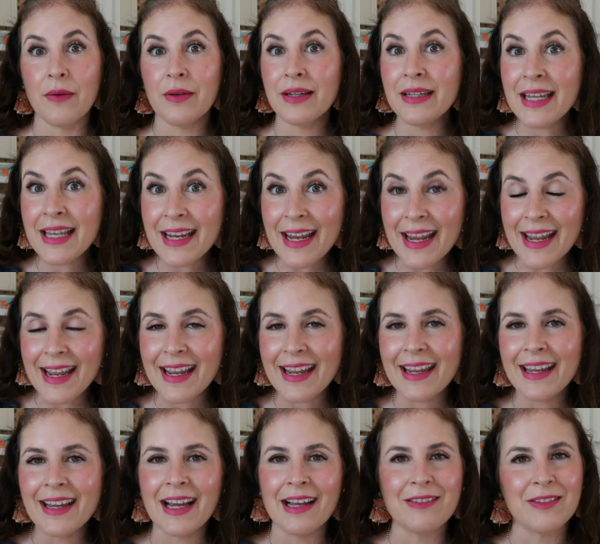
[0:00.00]

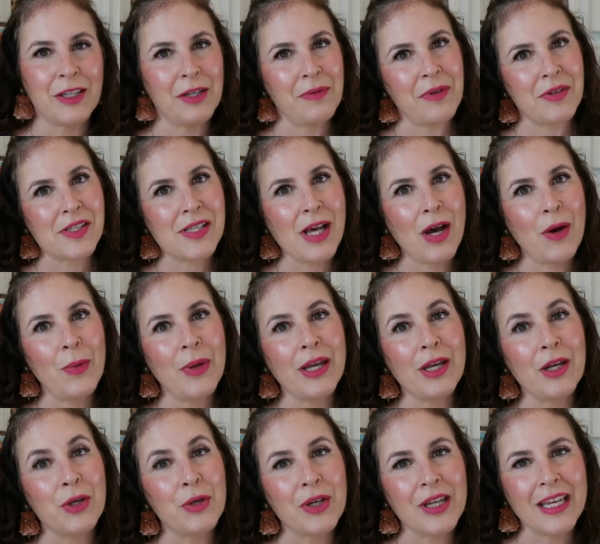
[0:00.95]
knitting, a little bit of
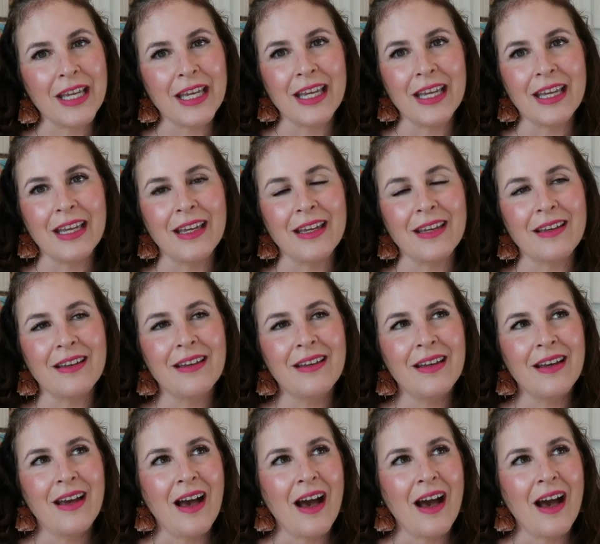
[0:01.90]
sewing, cooking,